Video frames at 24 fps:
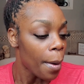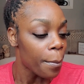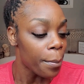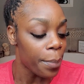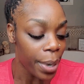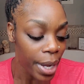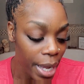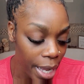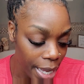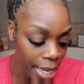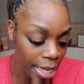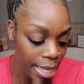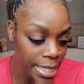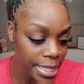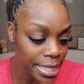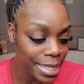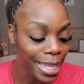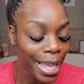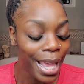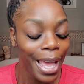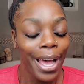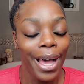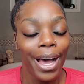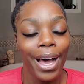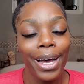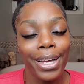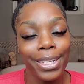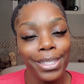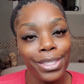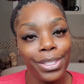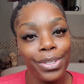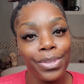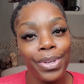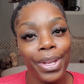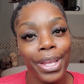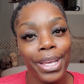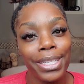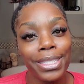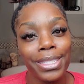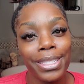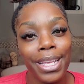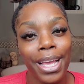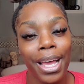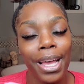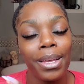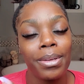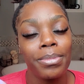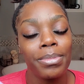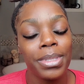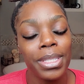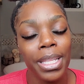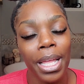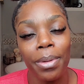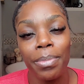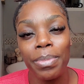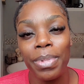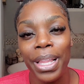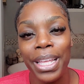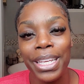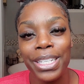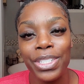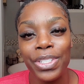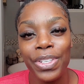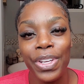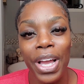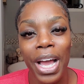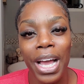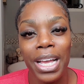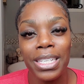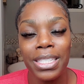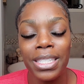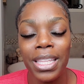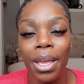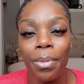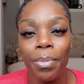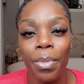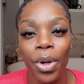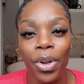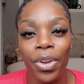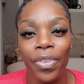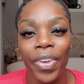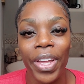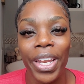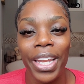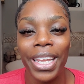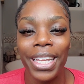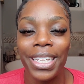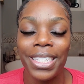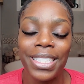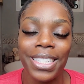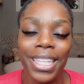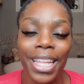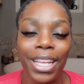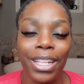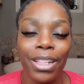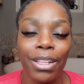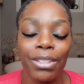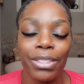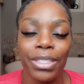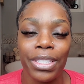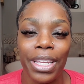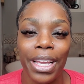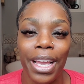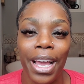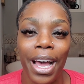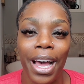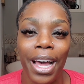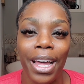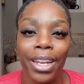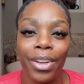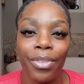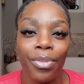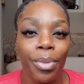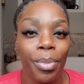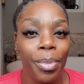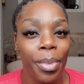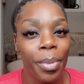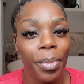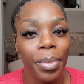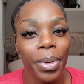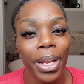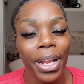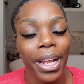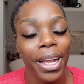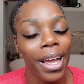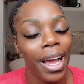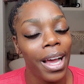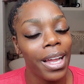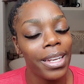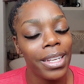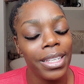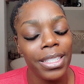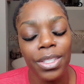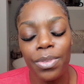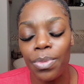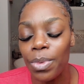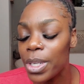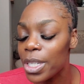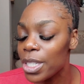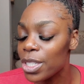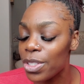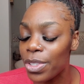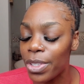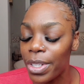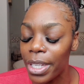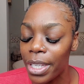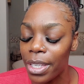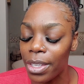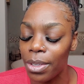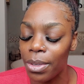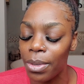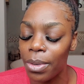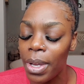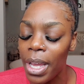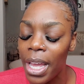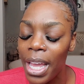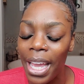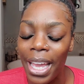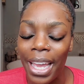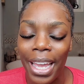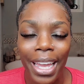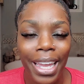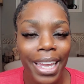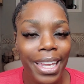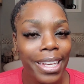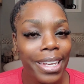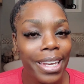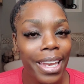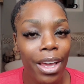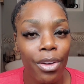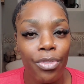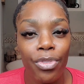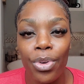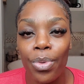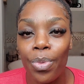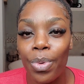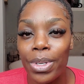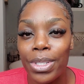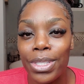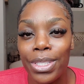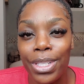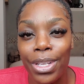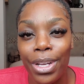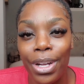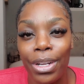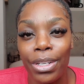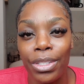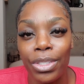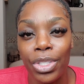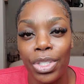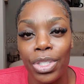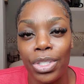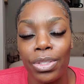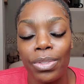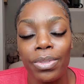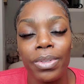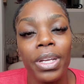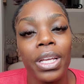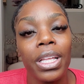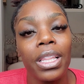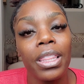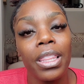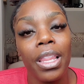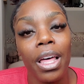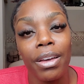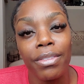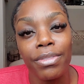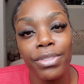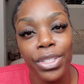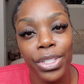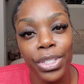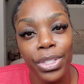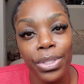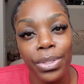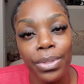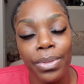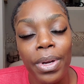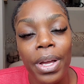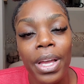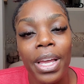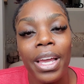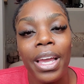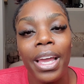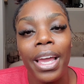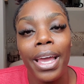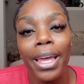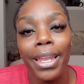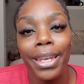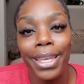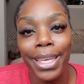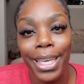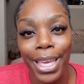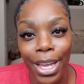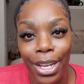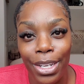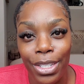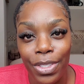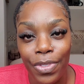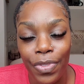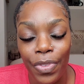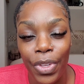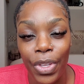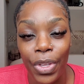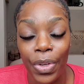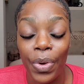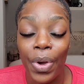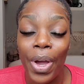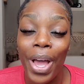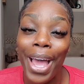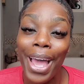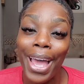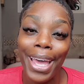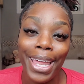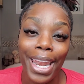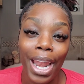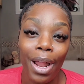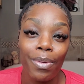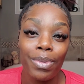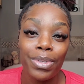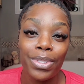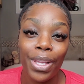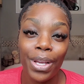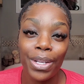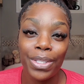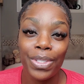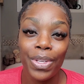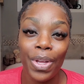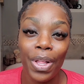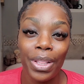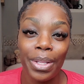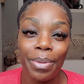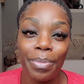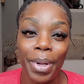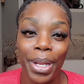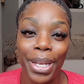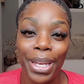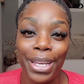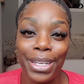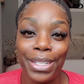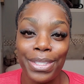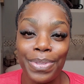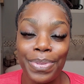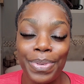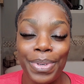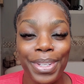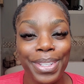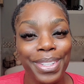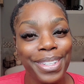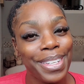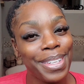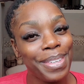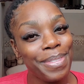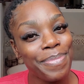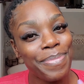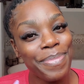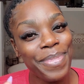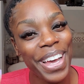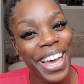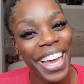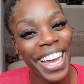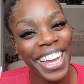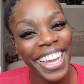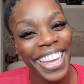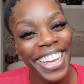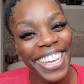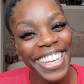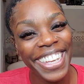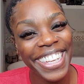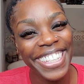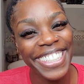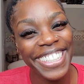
But until next time, stay blessed, you guys. Stay motivated and stay close to God. And remember that God doesn't want to trick you. He never wants to hurt you. He loves you and he cares for you. And I will talk to y'all on the next one. Bye.